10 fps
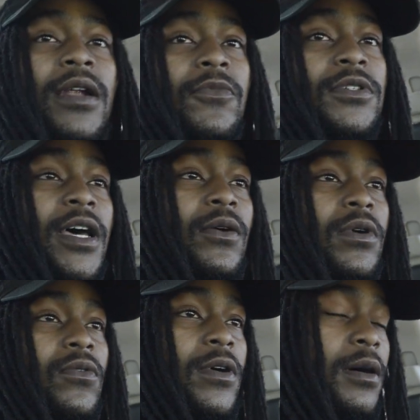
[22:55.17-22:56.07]
animals, I ain't
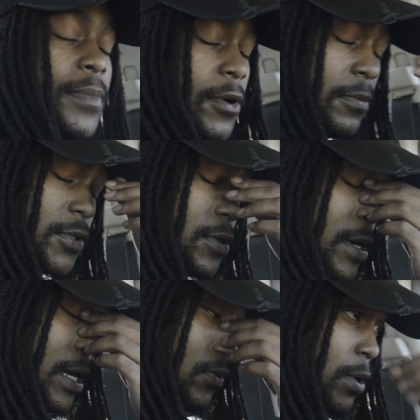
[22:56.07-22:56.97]
wanna run up on them, so
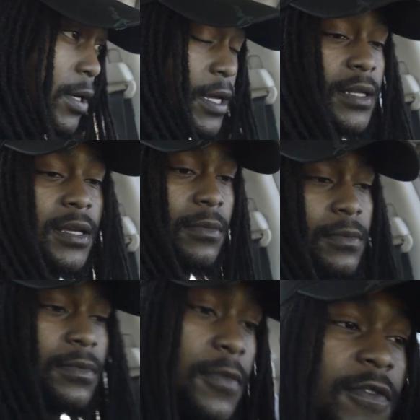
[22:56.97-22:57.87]
I ain't wanna goddamn
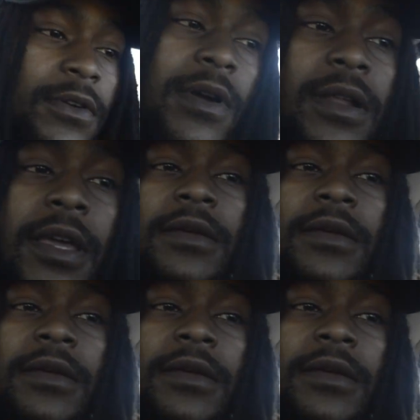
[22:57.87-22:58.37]
fuck around and